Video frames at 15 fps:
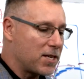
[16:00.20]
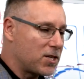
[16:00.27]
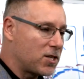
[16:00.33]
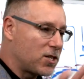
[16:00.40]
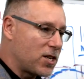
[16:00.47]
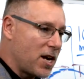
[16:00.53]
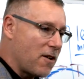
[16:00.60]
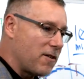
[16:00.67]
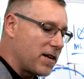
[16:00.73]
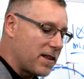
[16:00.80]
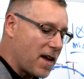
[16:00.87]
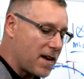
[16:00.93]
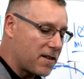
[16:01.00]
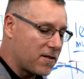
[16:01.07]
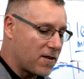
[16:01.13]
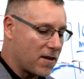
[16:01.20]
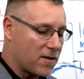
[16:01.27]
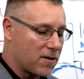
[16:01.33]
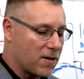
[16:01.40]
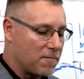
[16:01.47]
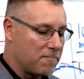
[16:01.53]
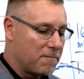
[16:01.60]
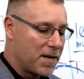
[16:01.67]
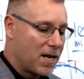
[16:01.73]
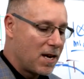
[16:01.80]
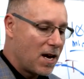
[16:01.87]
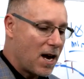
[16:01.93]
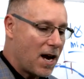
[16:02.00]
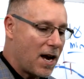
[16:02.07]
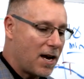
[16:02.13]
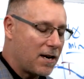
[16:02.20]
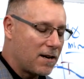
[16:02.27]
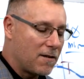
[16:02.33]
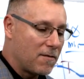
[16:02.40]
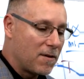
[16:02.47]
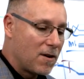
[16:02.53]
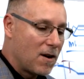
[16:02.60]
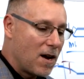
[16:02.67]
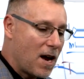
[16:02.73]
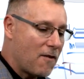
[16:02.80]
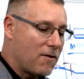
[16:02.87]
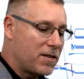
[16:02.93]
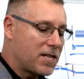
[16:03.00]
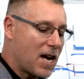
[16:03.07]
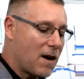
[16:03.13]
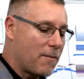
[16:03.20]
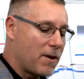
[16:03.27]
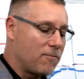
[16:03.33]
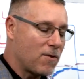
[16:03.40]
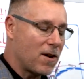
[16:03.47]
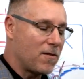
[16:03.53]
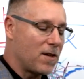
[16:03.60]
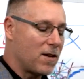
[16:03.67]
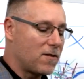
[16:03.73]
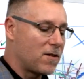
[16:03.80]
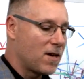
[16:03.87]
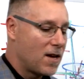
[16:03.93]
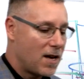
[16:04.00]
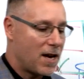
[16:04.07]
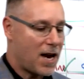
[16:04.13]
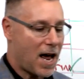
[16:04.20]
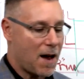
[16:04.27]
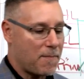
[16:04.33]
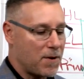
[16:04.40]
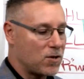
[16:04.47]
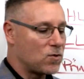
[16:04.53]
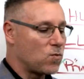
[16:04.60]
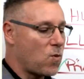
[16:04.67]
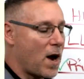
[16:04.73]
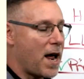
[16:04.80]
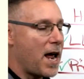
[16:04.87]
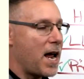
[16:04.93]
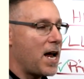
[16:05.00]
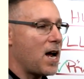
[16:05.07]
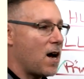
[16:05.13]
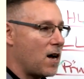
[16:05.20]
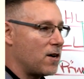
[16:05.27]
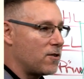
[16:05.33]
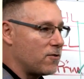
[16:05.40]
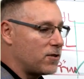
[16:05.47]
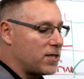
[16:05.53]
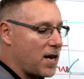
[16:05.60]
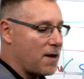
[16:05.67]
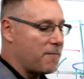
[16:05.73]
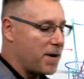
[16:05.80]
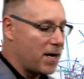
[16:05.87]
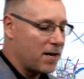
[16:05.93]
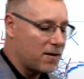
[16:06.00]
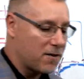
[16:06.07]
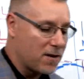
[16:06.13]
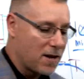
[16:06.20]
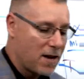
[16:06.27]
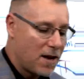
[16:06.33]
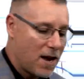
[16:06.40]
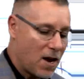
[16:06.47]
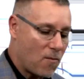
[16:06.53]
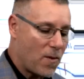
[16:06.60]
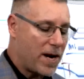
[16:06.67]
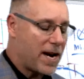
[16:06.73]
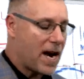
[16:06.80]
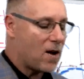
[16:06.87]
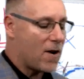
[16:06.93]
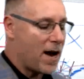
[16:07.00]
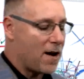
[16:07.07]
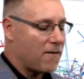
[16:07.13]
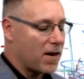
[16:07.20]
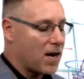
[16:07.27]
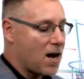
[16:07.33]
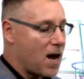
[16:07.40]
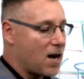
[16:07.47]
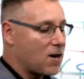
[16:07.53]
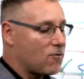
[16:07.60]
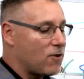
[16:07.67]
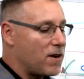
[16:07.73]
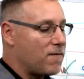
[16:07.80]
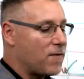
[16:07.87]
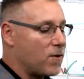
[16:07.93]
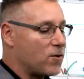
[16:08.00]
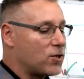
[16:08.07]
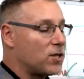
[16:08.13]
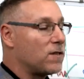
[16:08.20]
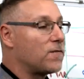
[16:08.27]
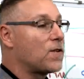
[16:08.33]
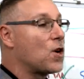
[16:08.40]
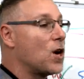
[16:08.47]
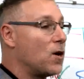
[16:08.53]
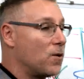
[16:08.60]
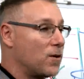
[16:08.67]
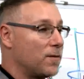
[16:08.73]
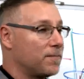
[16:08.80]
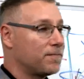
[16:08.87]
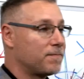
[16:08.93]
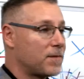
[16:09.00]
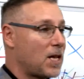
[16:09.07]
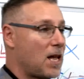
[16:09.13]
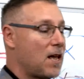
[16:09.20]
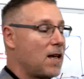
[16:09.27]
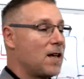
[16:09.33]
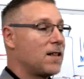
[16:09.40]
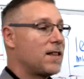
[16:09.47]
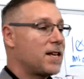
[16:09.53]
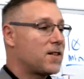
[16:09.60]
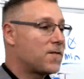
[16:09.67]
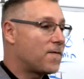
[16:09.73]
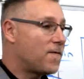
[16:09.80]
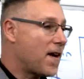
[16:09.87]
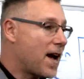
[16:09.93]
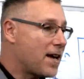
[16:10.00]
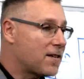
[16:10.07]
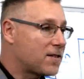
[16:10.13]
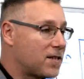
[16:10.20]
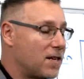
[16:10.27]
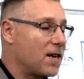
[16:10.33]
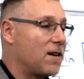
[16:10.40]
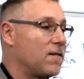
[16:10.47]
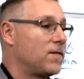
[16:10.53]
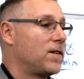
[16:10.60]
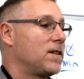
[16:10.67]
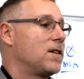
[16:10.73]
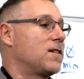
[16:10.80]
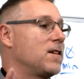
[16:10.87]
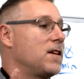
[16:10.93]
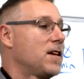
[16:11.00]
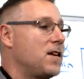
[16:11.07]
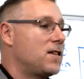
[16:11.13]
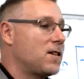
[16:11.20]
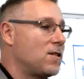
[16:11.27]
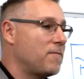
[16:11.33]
sharing that system. And every time we run this, it happens way under 10 minutes. And we now have a concrete version of code that's fast enough, that's easy to